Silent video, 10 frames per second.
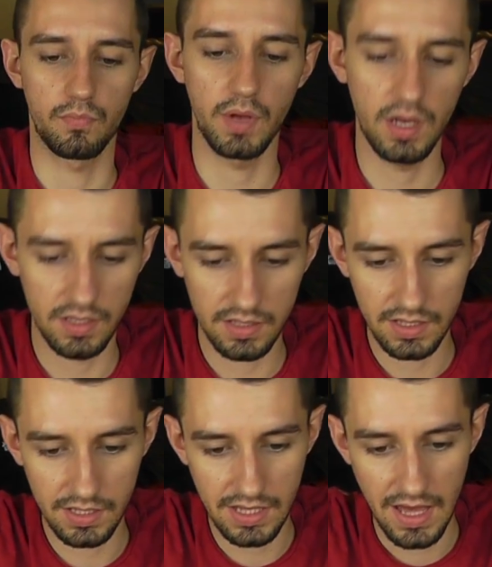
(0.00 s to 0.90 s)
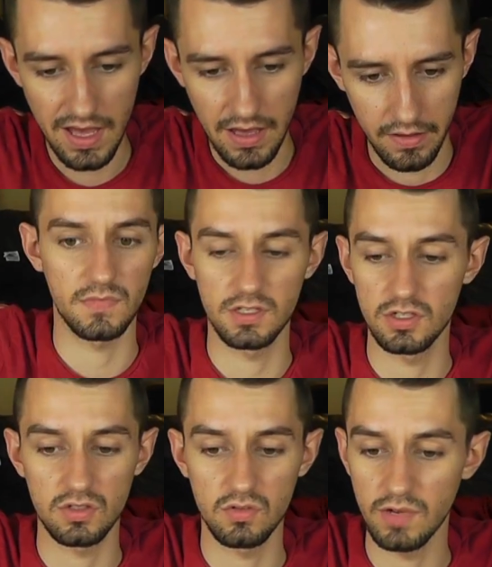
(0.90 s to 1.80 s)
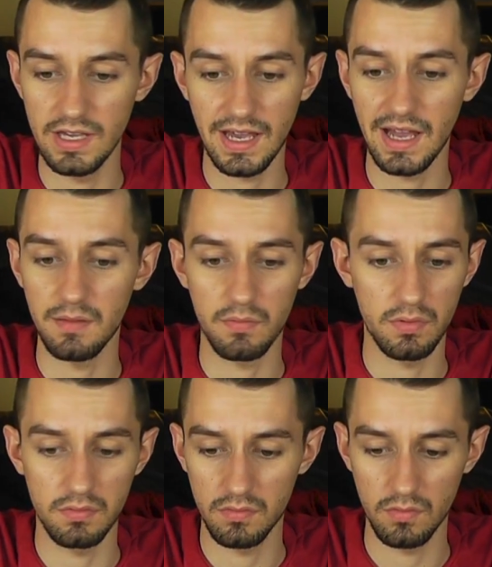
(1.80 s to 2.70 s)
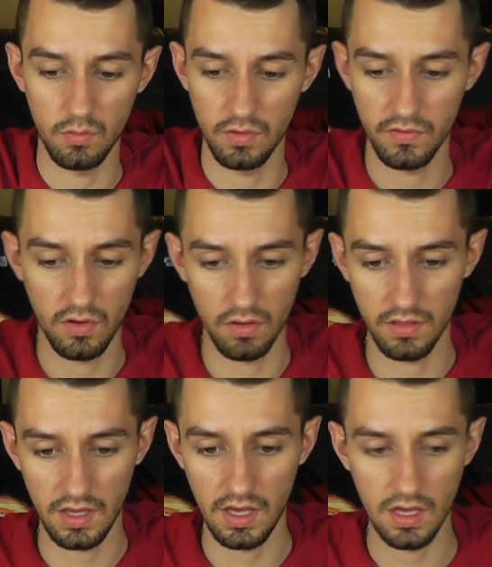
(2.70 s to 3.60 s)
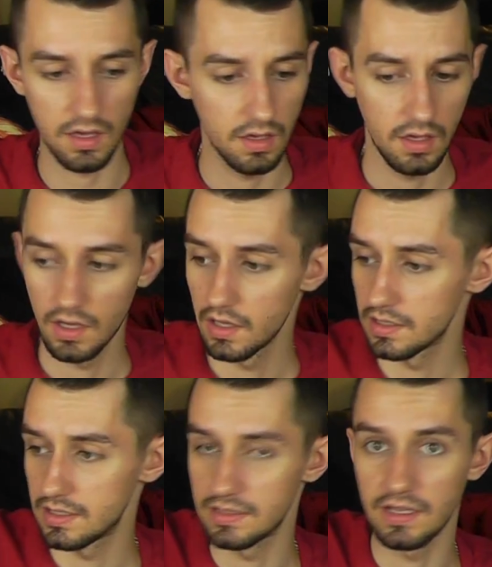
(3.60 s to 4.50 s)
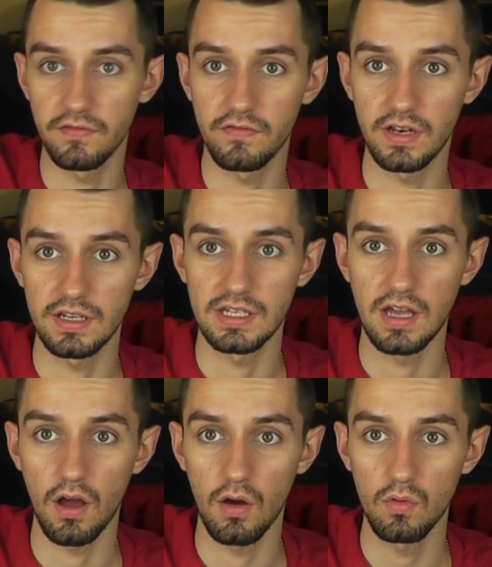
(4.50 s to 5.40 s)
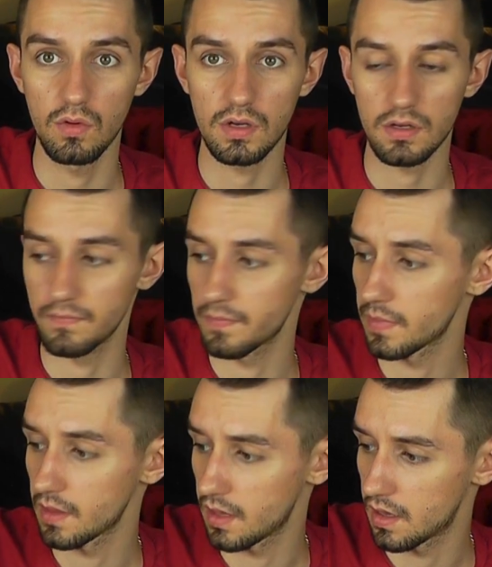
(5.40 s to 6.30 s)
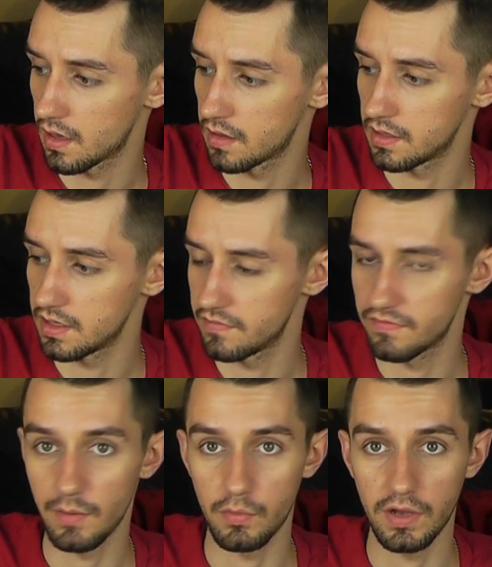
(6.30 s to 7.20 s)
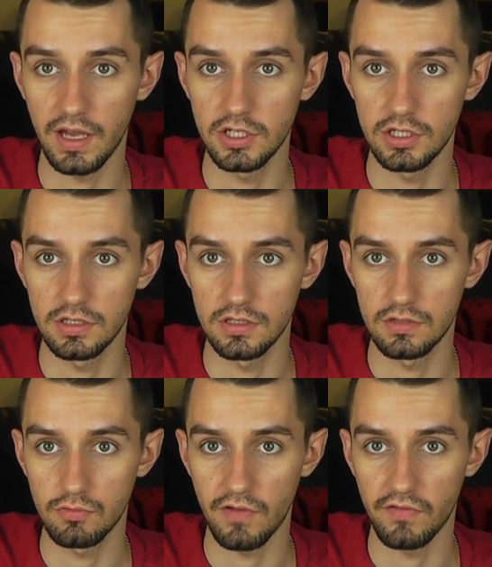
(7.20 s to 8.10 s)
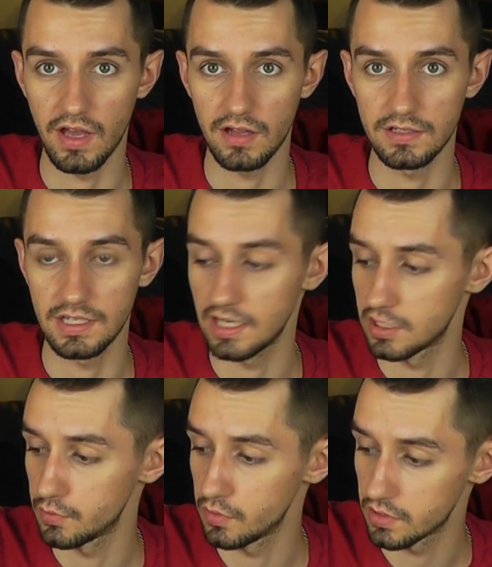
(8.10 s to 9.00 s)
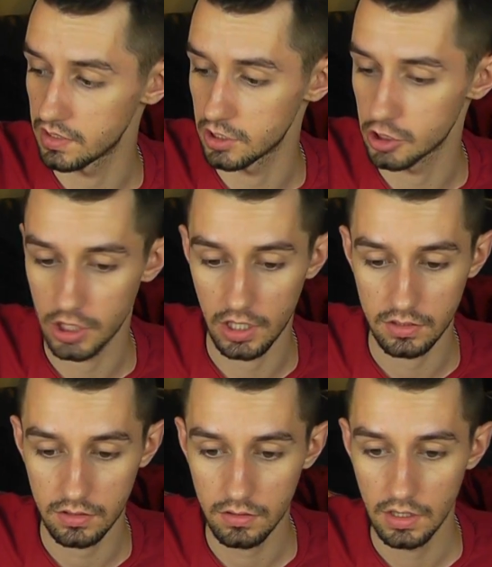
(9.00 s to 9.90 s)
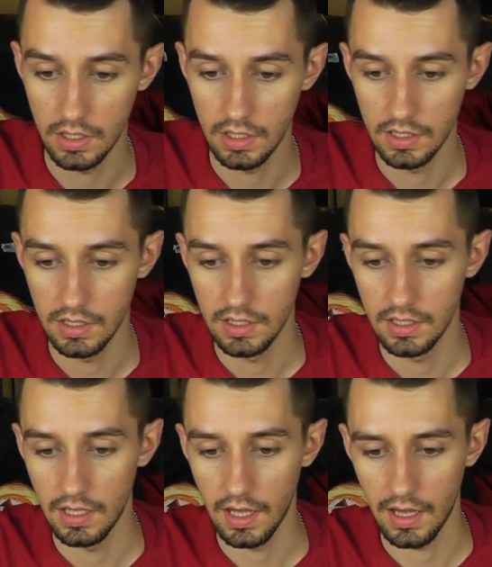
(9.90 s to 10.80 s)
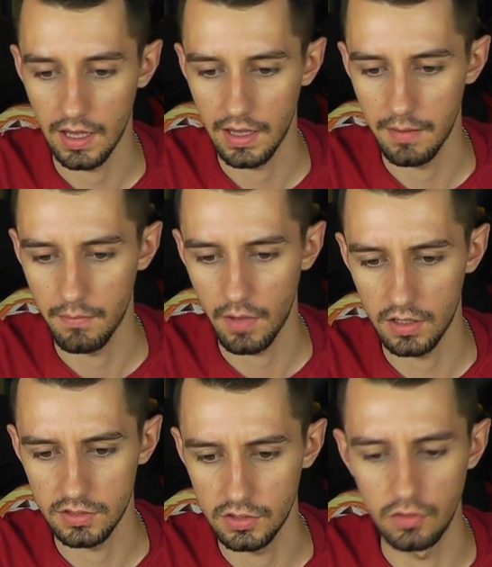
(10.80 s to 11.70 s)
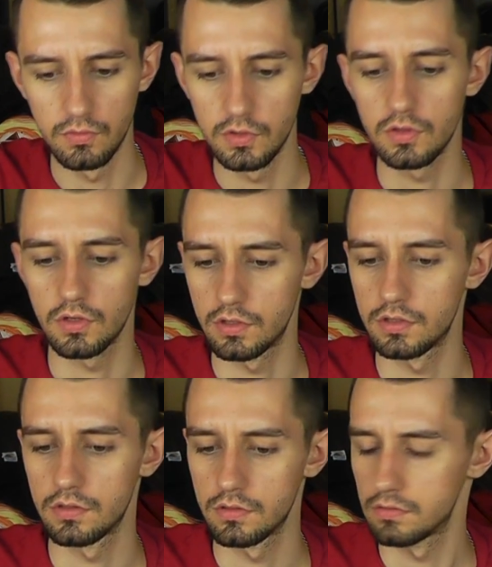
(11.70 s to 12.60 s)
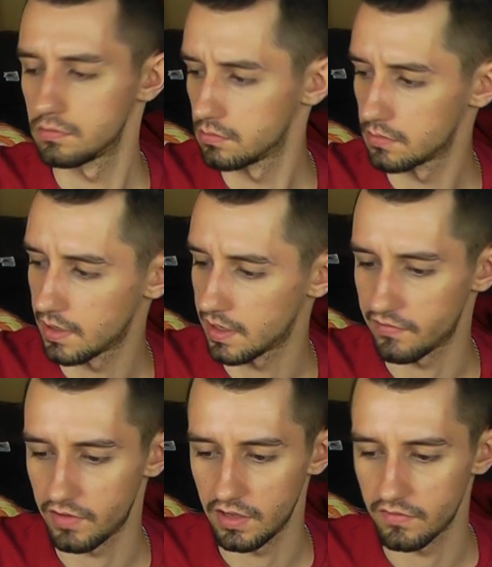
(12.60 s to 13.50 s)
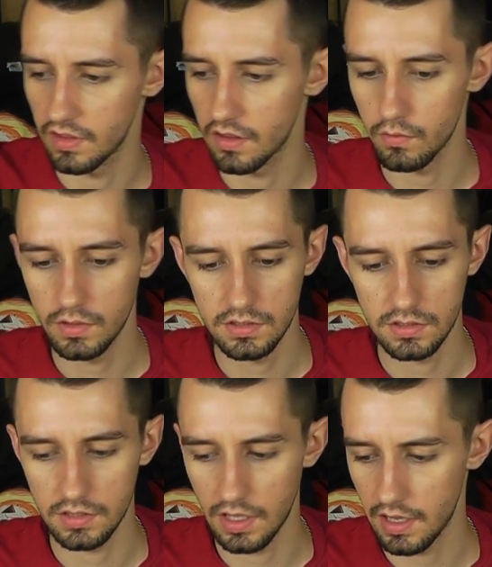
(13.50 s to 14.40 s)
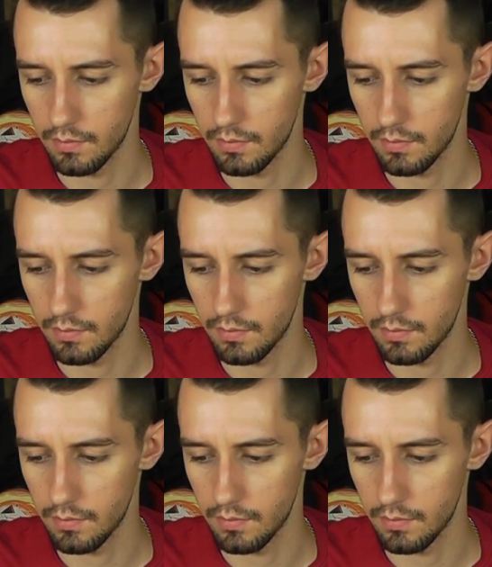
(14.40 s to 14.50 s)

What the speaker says: But yeah, just to recap, we've got the Disney Infinity Hulk, the Fabrications Raphael Teenage Mutant Ninja Turtle. I assume you could have any of the other ones.